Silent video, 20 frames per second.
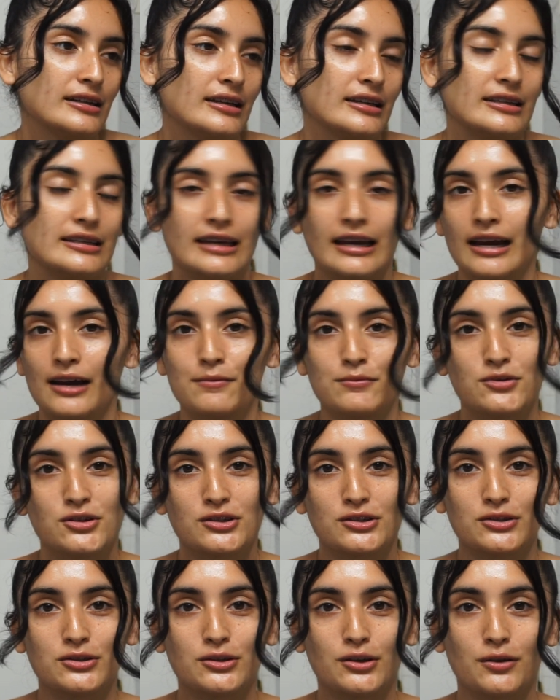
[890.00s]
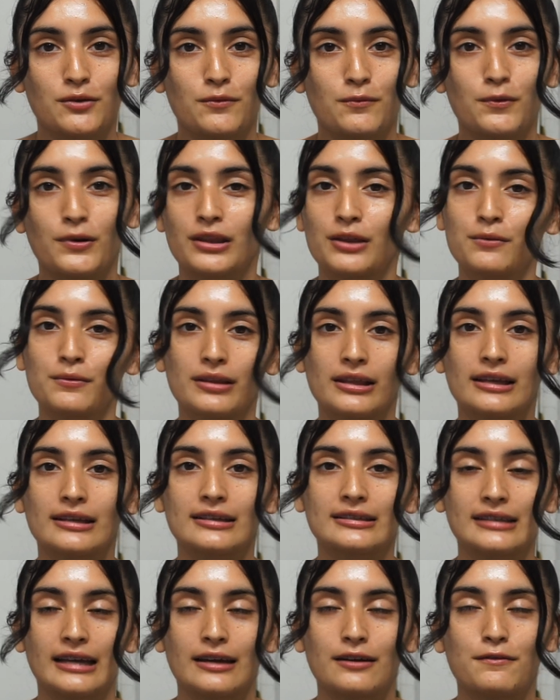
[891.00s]
yeah, I'm just really, really
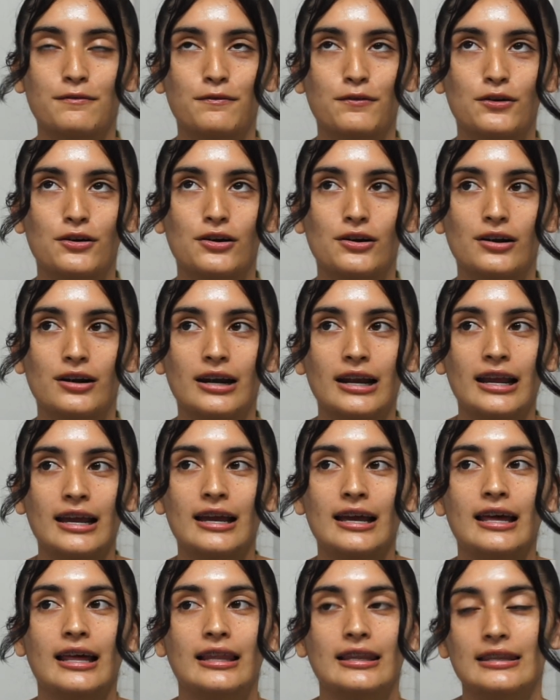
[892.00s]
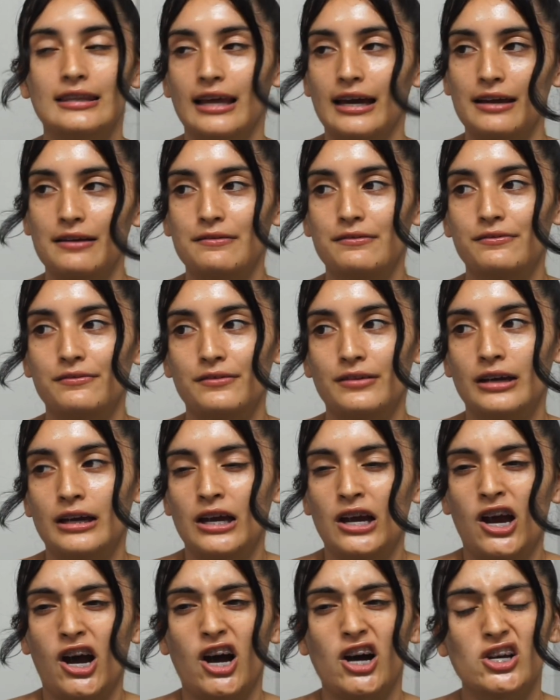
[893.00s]
excited for life.
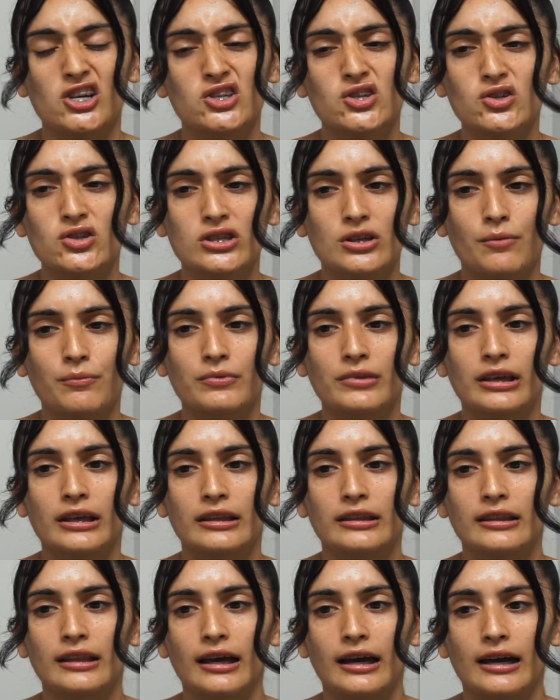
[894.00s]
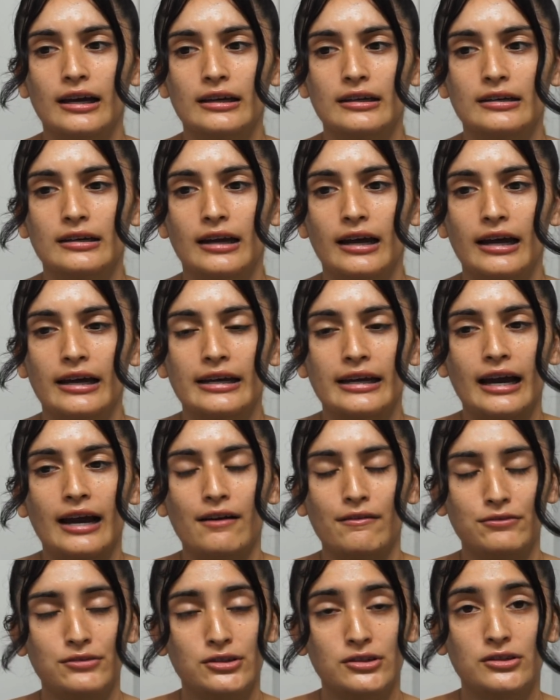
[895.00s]
Also, something that I
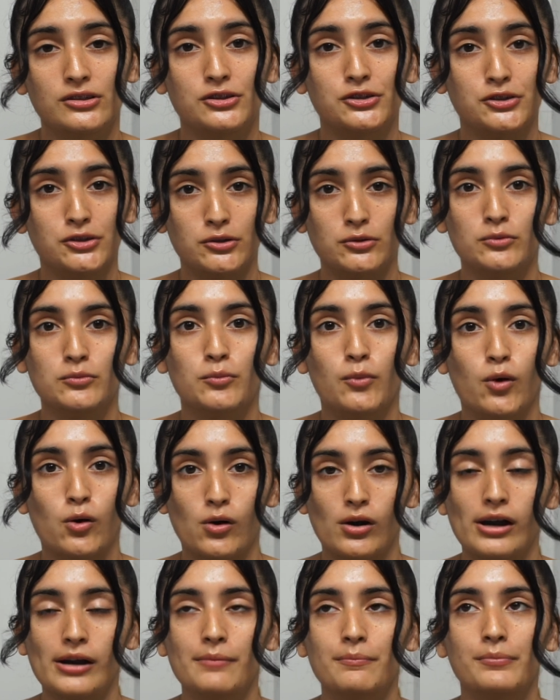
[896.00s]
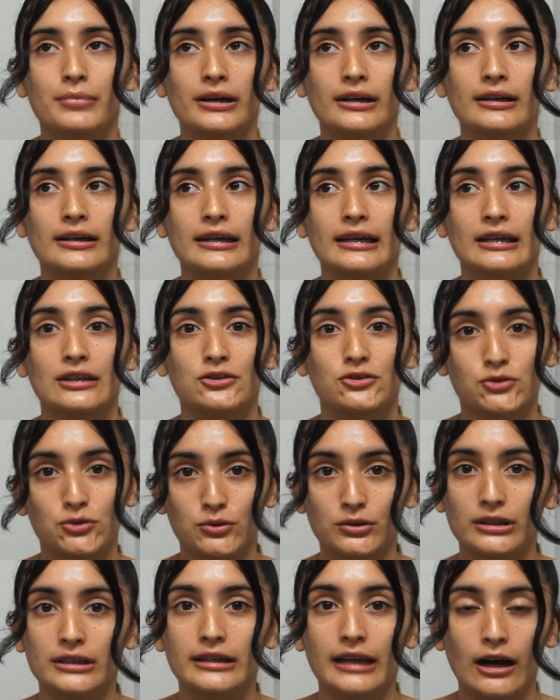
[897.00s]
have to do more, but it
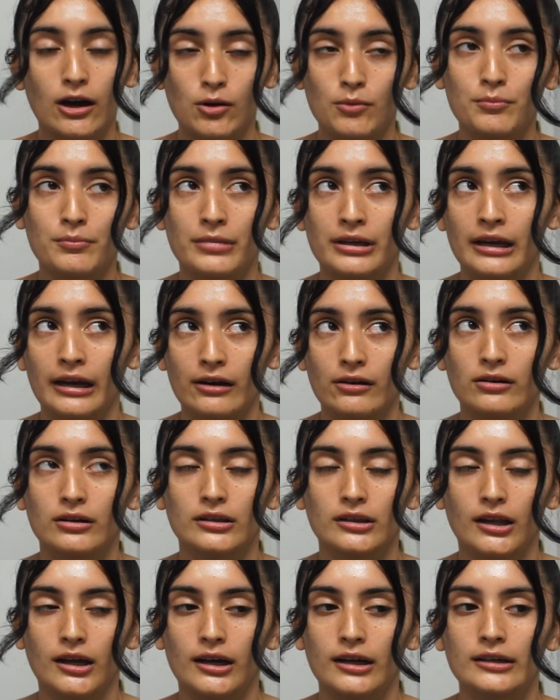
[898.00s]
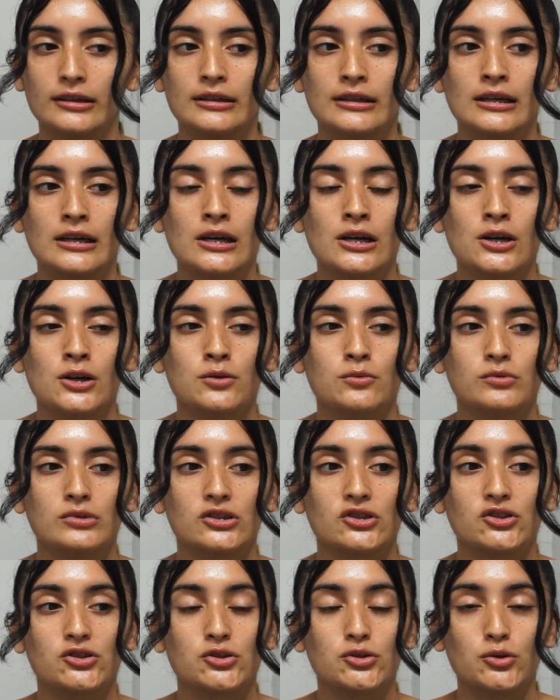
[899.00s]
truly helped me out a lot,
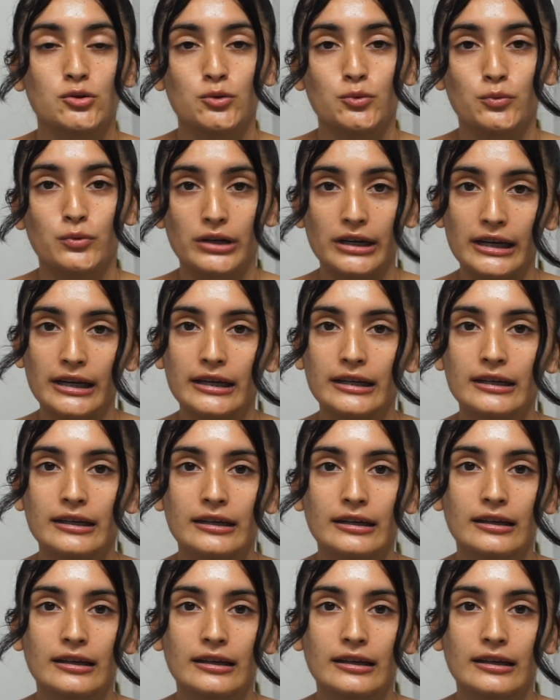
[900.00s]
was to read.